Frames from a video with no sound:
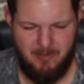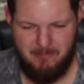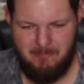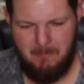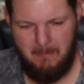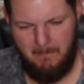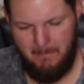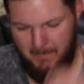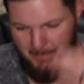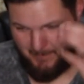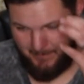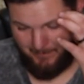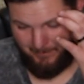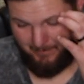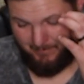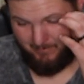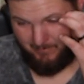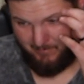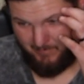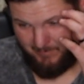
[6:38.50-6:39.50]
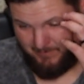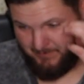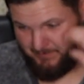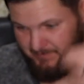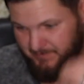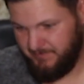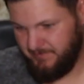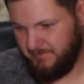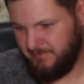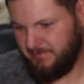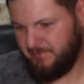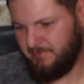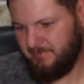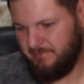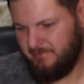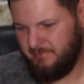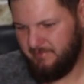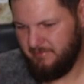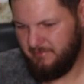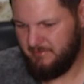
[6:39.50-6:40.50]

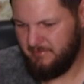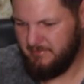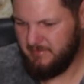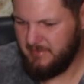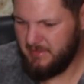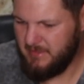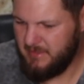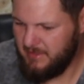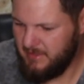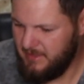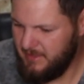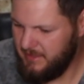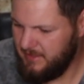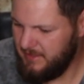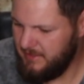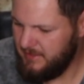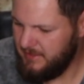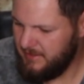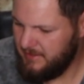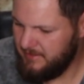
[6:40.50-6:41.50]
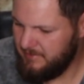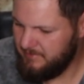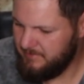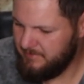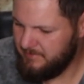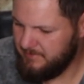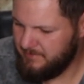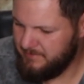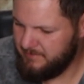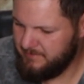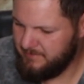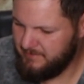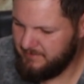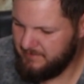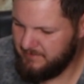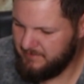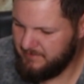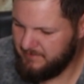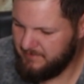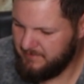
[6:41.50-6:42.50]

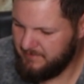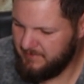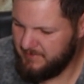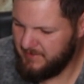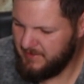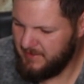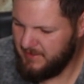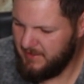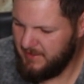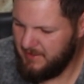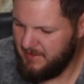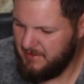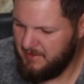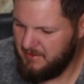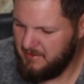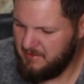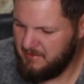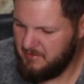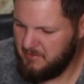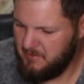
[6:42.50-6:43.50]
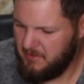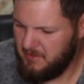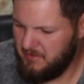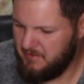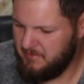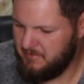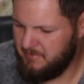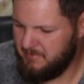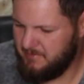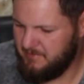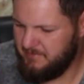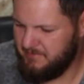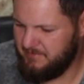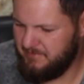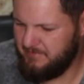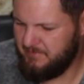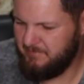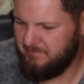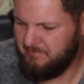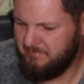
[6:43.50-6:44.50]

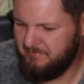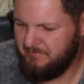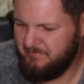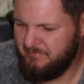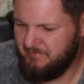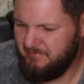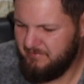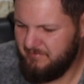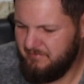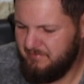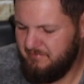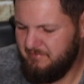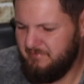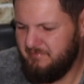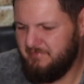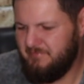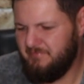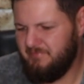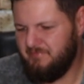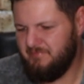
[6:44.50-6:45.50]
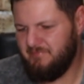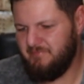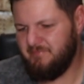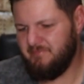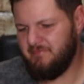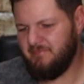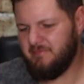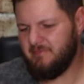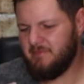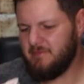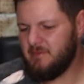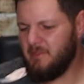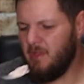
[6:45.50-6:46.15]
(not speaking)